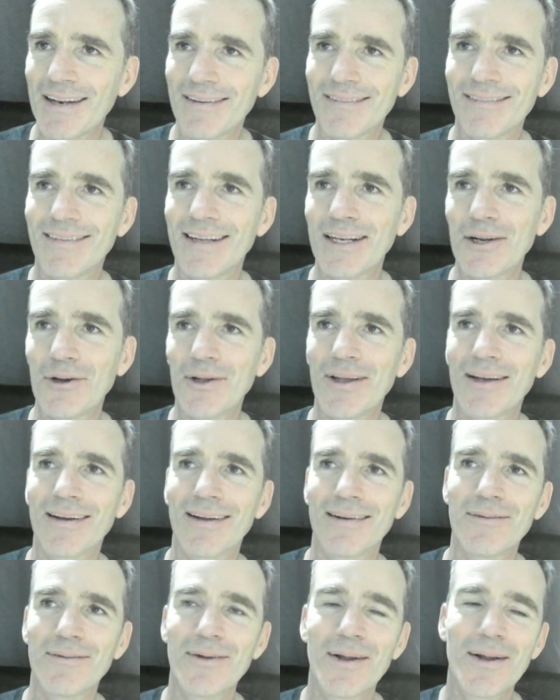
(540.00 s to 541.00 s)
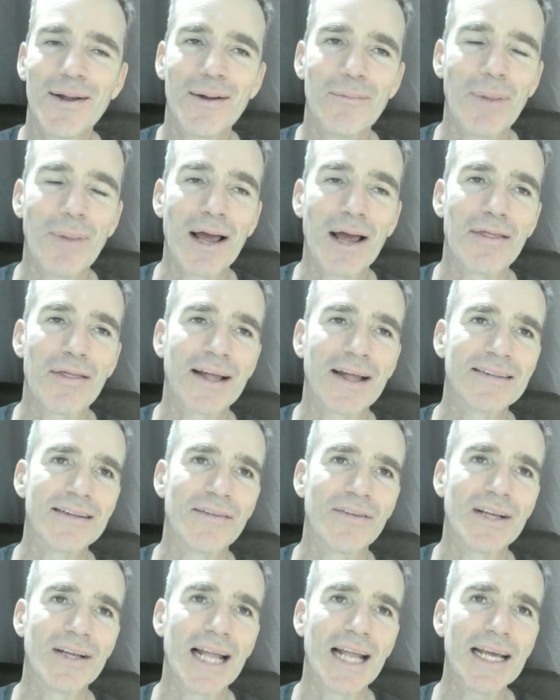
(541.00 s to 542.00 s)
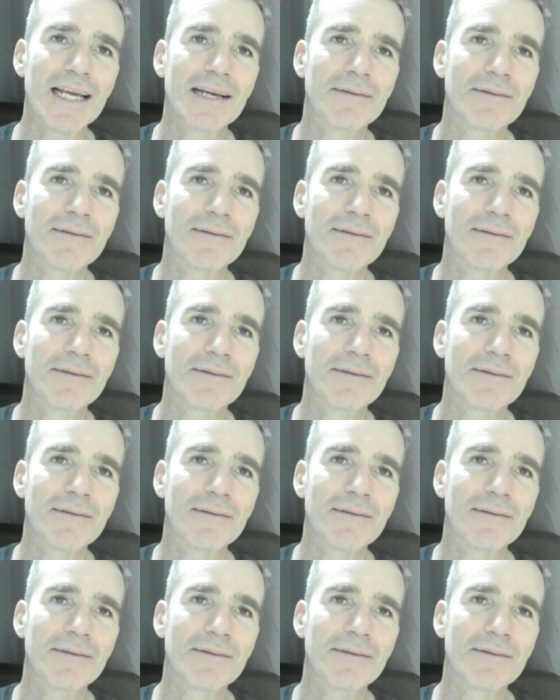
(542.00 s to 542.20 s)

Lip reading: you can buy things if you like.